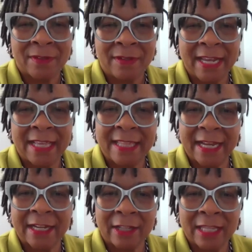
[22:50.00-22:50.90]
And
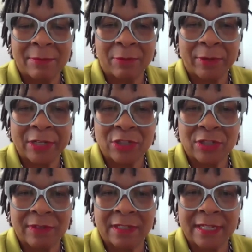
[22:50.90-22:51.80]
that collaboration
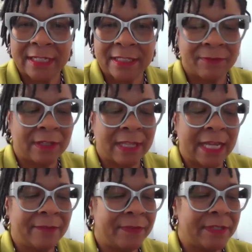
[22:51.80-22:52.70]
of Connected for
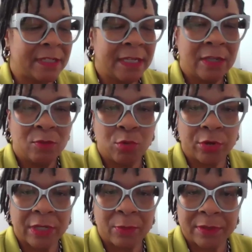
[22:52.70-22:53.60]
Life is
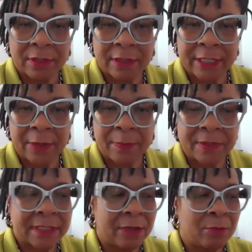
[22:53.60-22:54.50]
working with the
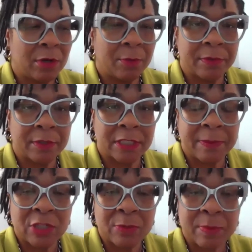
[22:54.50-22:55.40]
therapist, they work with the
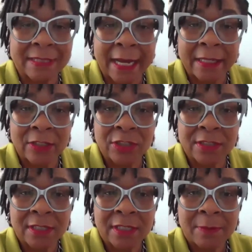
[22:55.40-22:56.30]
speech
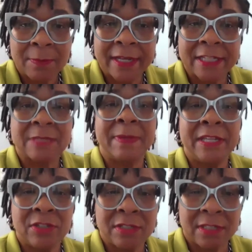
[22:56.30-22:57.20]
pathologist because
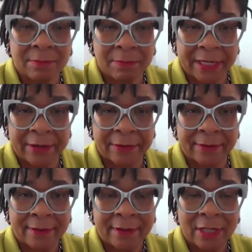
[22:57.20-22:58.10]
speech is impaired
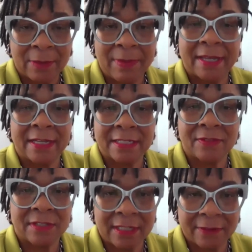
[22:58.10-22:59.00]
because of
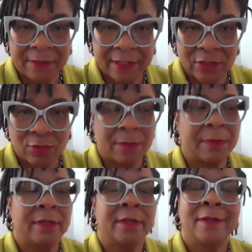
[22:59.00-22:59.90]
significant
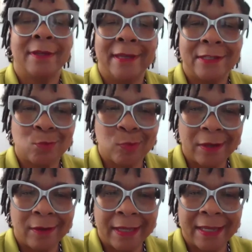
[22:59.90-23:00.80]
trauma, as
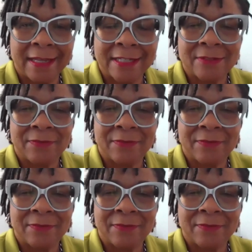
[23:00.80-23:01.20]
well as